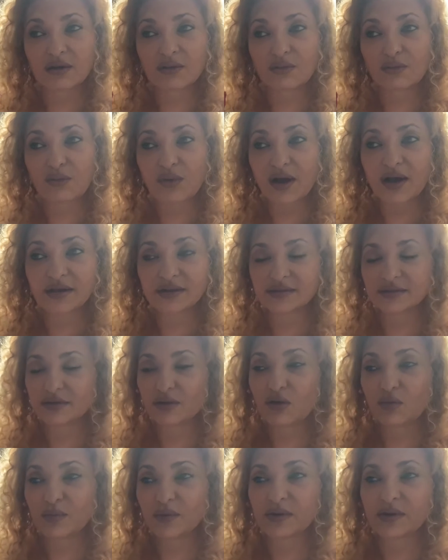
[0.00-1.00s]
wide
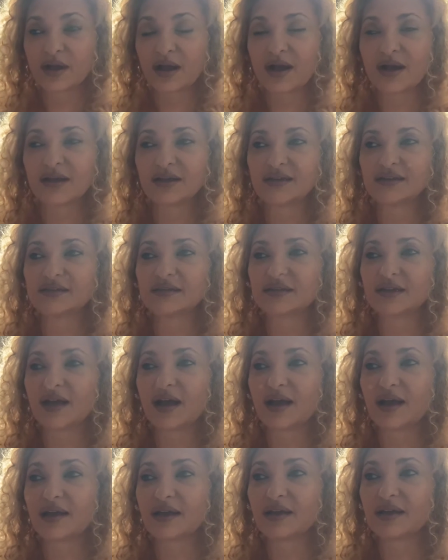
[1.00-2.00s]
open eyes,
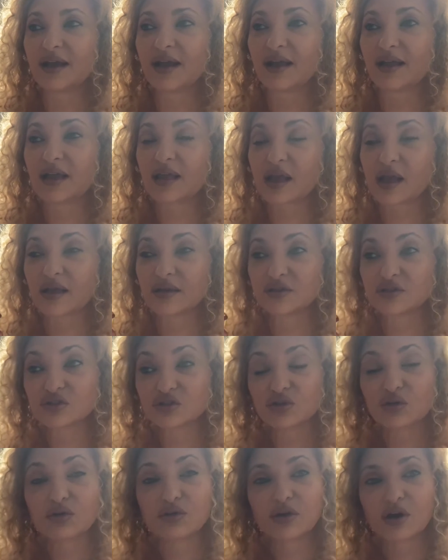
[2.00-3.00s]
I
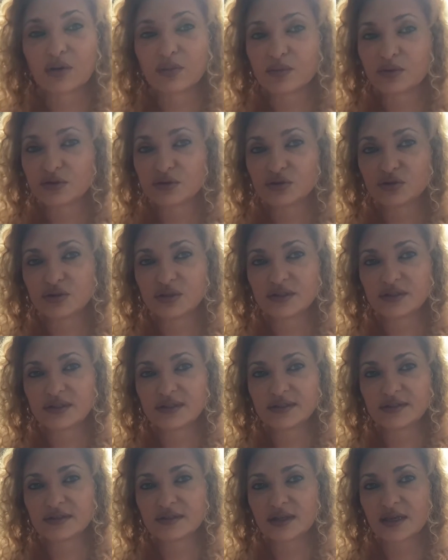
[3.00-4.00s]
saw the
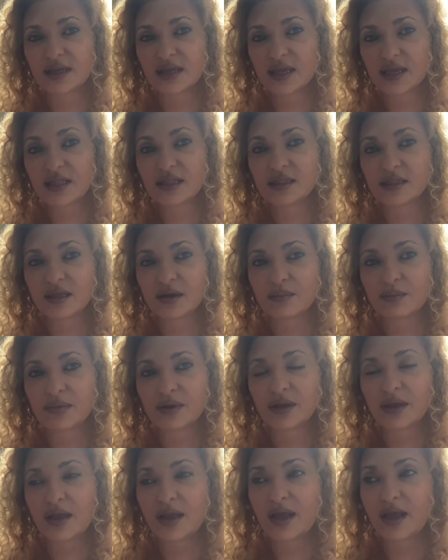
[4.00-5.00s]
opportunities in them,
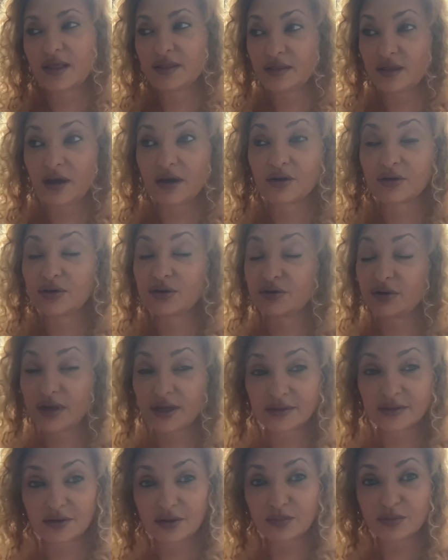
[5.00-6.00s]
and they are
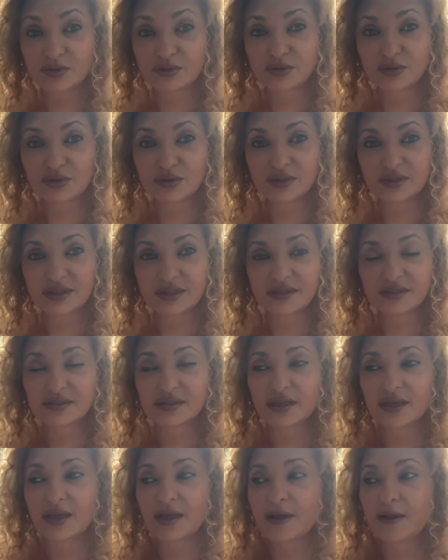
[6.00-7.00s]
great opportunities.
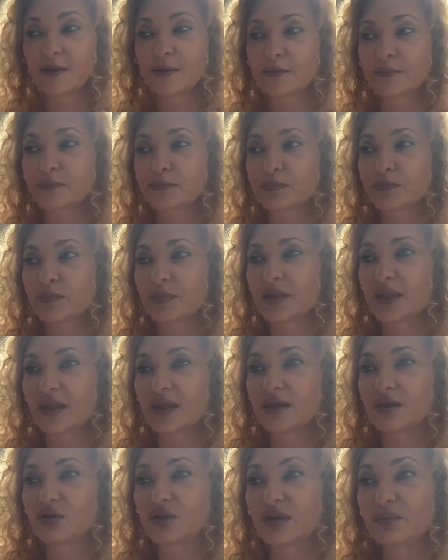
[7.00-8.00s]

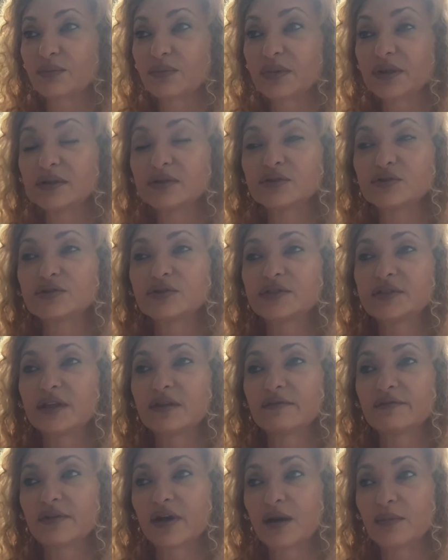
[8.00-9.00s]
You can build
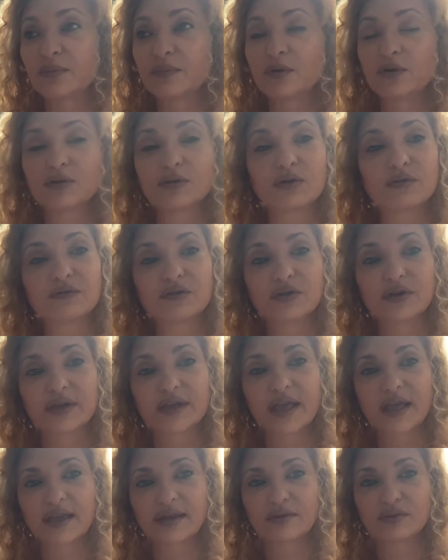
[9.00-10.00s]
yourself up all over
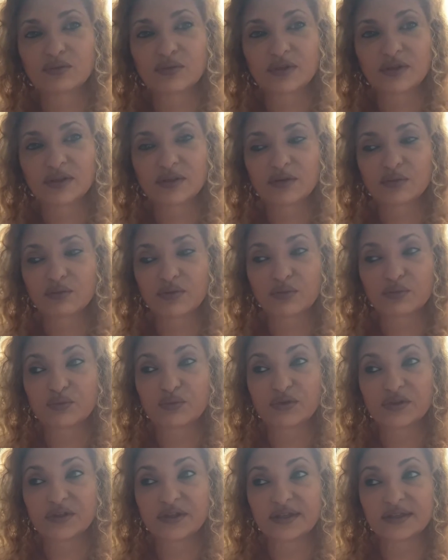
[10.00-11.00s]
again
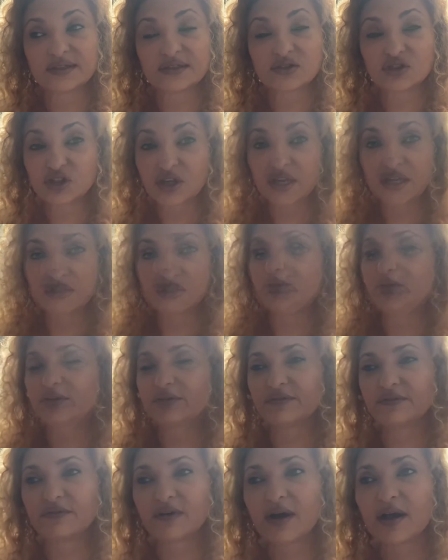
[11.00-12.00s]
with these change. You can
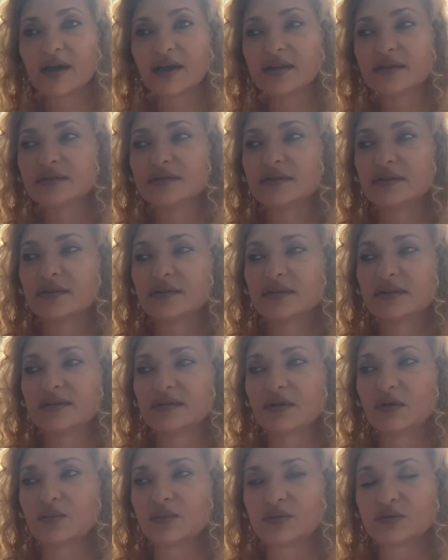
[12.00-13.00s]
find these
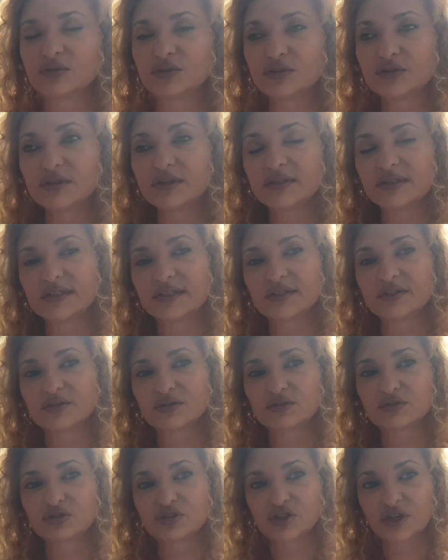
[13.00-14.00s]
opportunities
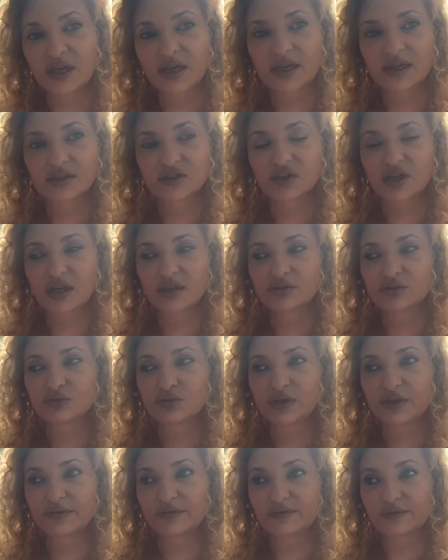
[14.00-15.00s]
to change and to
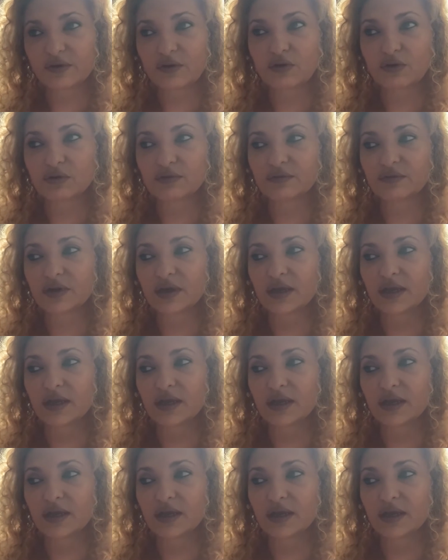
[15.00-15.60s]
evolve